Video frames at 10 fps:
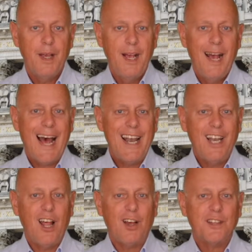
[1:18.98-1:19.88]
At
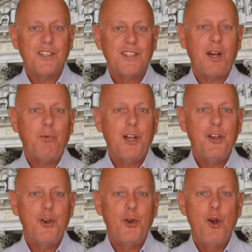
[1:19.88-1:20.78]
last, someone
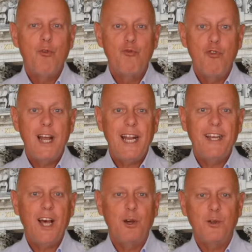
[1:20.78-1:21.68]
who really
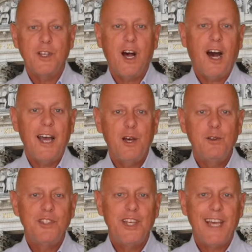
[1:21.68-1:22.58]
knows
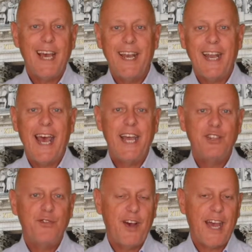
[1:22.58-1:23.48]
IoT and
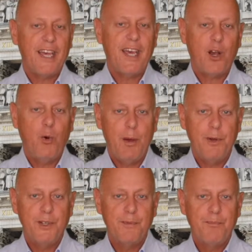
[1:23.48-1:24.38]
HVAC
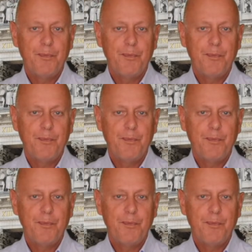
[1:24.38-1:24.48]
equipment.